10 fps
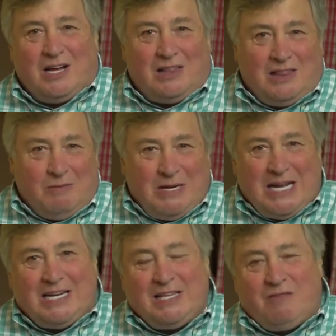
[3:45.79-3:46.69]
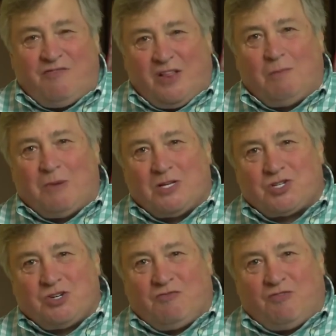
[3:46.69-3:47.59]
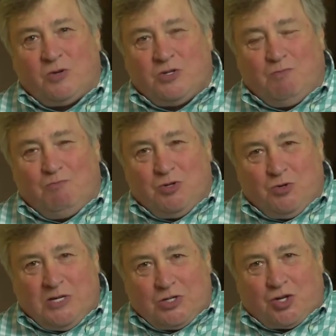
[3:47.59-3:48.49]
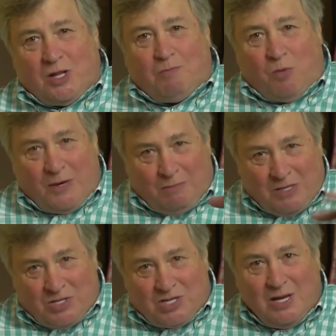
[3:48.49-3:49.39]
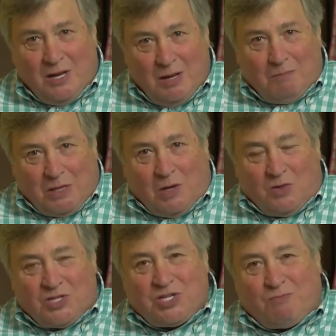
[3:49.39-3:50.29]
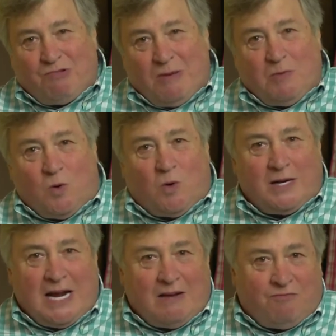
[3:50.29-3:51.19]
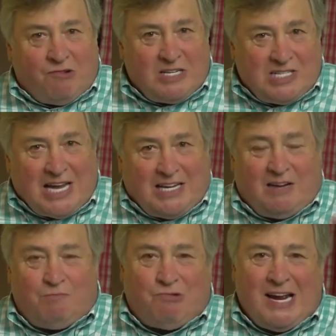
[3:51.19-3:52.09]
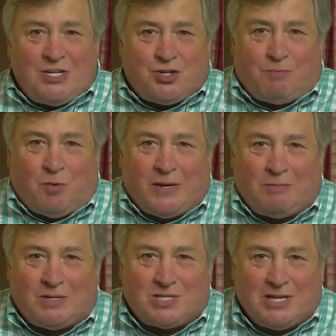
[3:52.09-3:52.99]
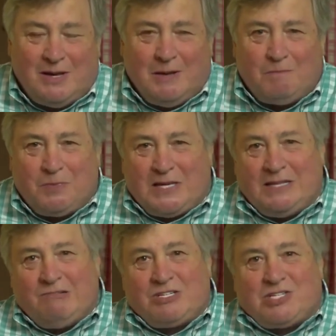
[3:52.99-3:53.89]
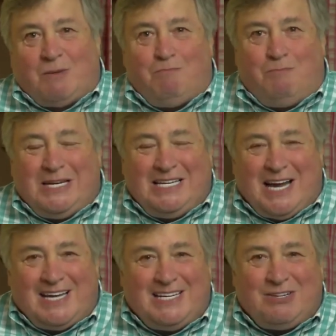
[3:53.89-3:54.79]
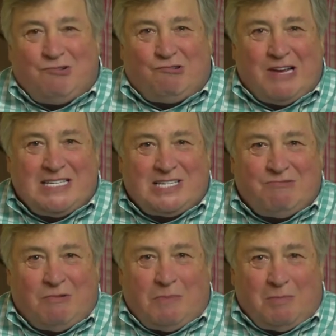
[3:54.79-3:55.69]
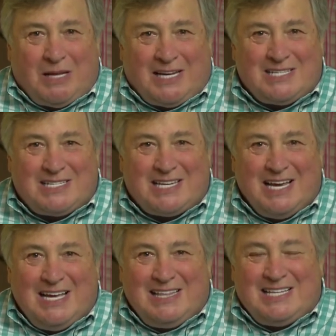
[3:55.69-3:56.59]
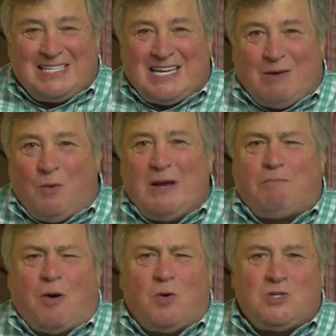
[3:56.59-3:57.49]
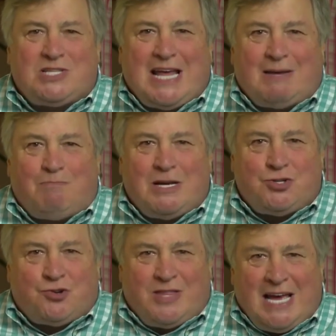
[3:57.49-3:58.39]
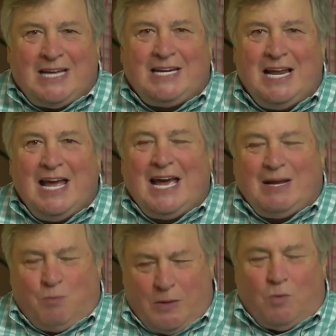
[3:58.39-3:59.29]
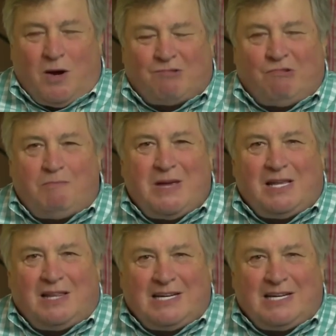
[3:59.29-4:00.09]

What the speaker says: eliminating the filibuster for judicial appointments below the Supreme Court and for executive branch appointments. And there are some benighted, crazy Republicans that say we opposed that measure then and we want to repeal